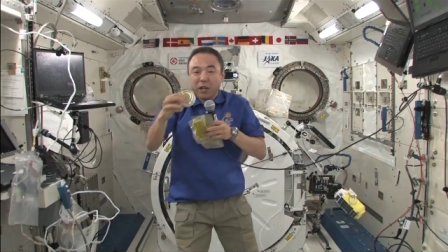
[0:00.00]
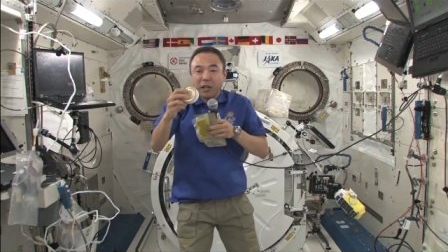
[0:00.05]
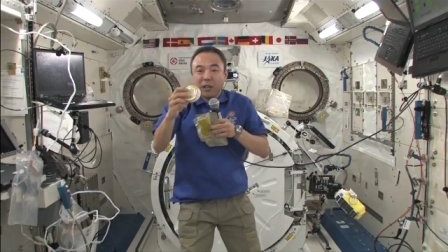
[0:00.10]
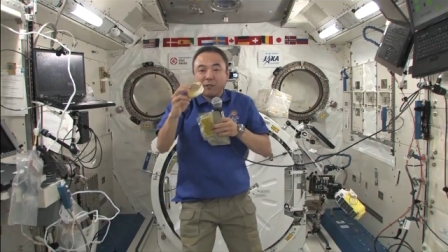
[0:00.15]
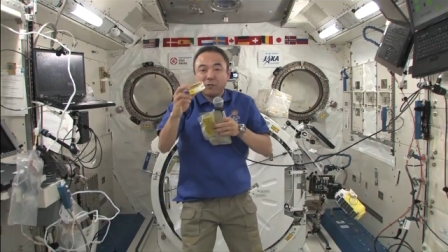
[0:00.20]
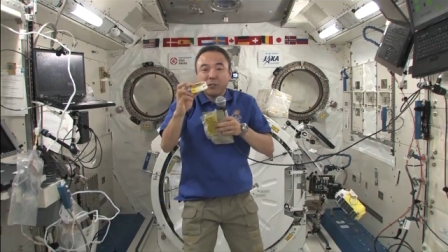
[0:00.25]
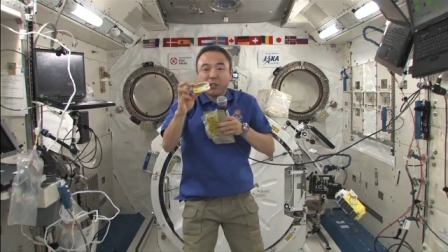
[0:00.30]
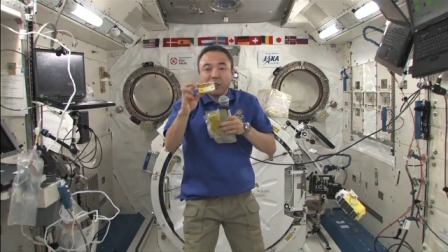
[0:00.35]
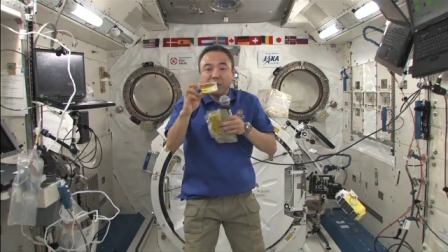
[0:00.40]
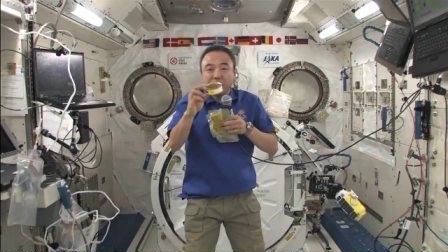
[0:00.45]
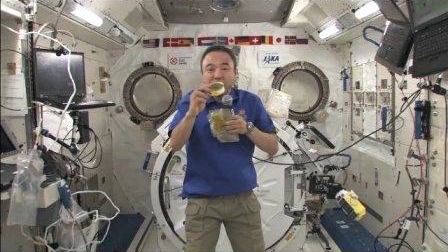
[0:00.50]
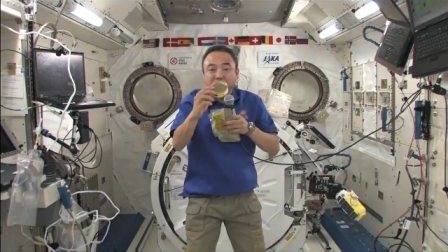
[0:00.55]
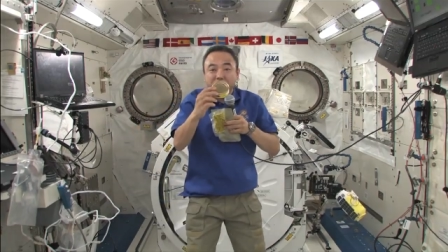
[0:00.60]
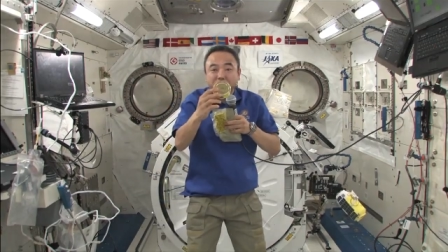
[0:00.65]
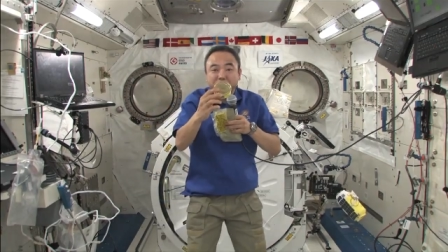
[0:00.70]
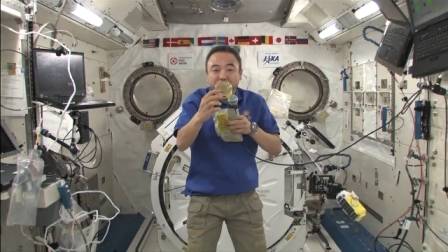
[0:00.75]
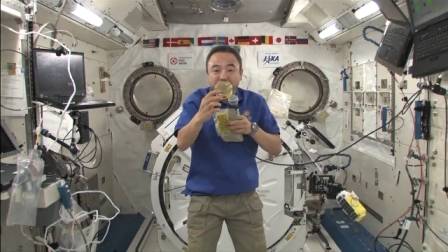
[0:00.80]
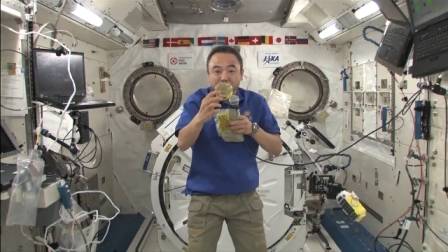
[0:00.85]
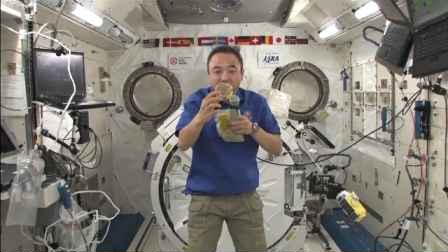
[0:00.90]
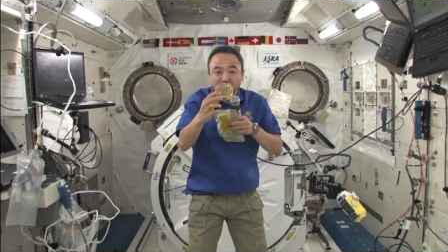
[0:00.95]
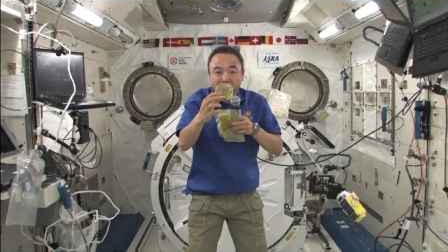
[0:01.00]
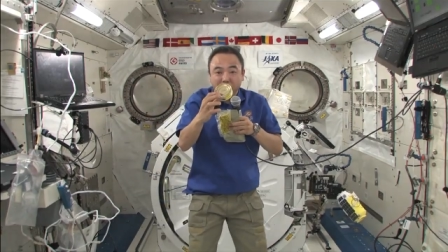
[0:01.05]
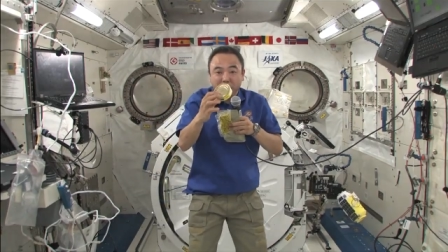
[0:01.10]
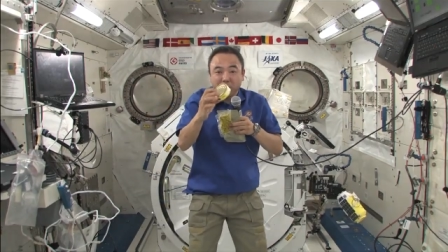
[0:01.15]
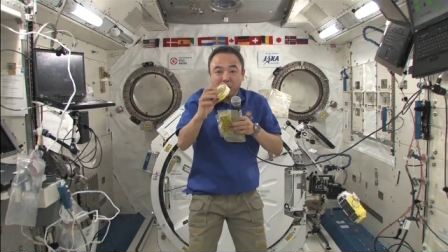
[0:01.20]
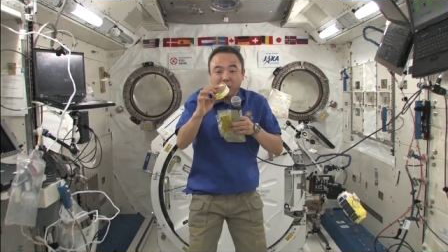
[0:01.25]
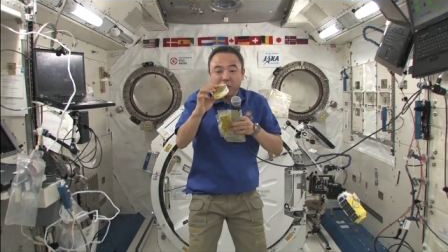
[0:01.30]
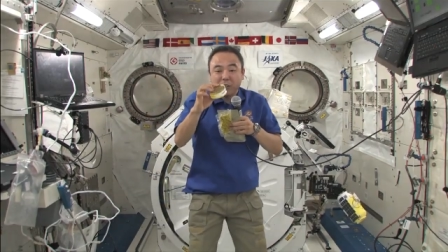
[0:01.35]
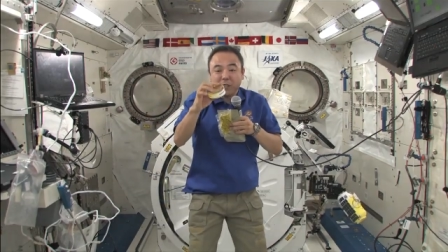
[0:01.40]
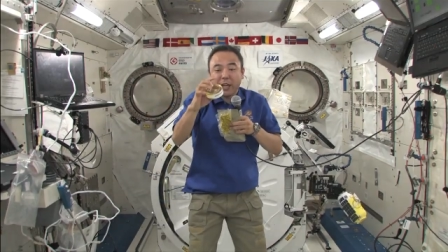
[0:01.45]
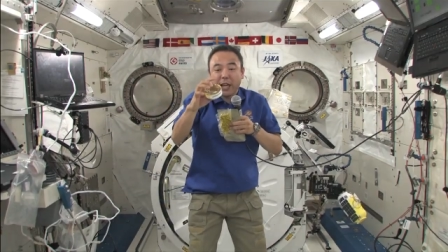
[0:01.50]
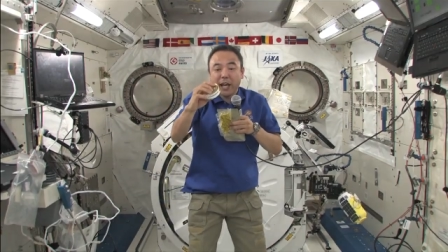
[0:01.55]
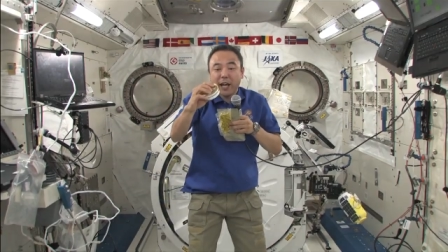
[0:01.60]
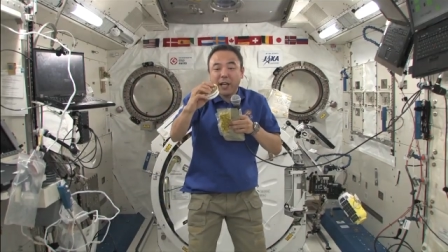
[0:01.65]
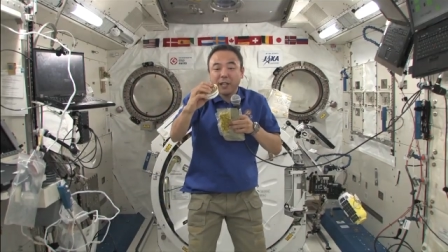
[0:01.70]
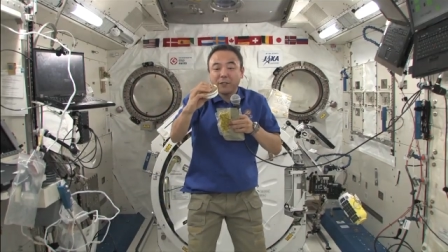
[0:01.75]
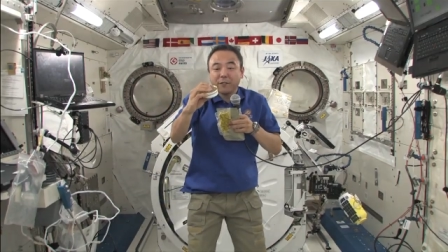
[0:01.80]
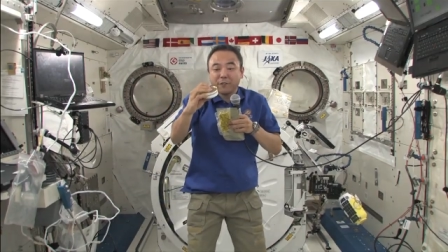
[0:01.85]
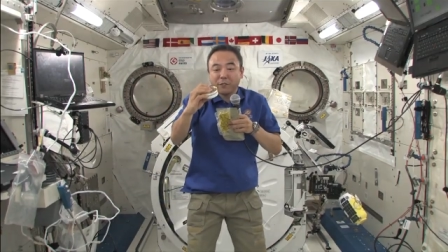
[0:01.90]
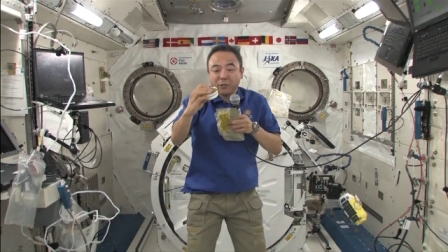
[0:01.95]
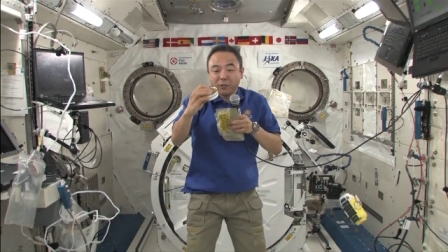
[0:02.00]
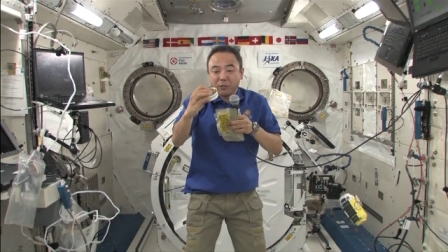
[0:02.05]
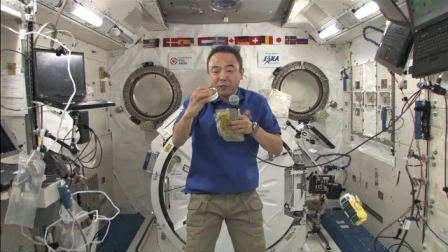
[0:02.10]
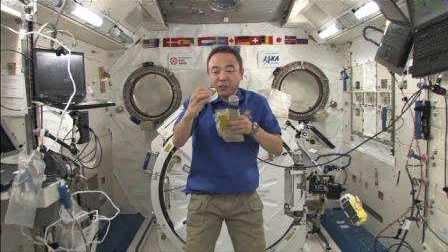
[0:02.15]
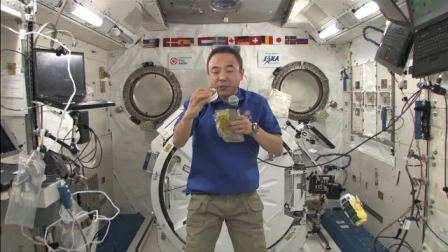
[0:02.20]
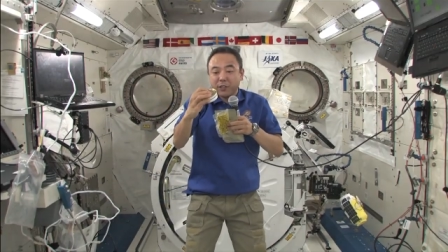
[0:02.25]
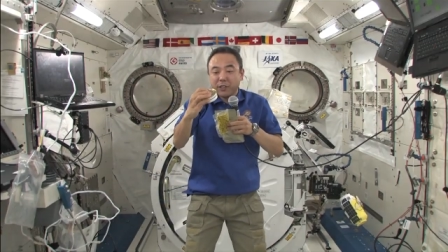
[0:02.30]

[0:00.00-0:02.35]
of Russian food, canned food.